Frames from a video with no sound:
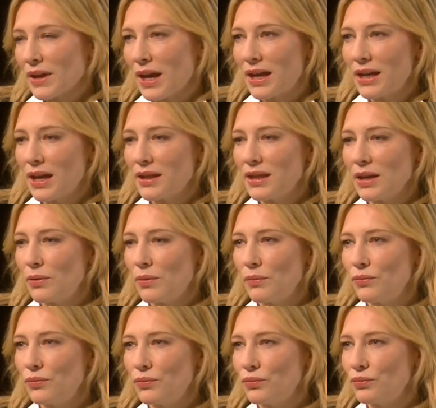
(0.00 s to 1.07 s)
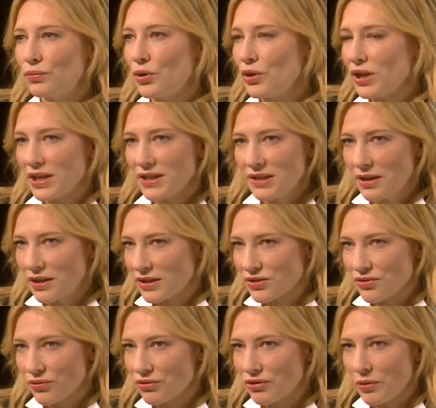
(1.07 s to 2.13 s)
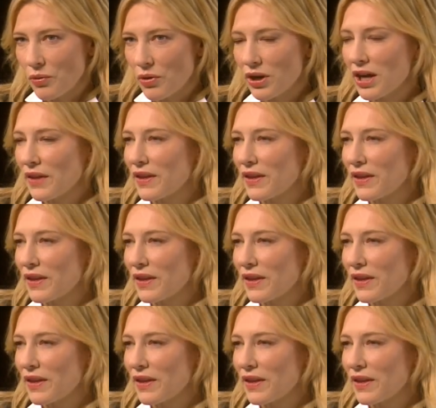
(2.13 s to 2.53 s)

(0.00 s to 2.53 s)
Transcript: and I think Rooney has done extraordinary work.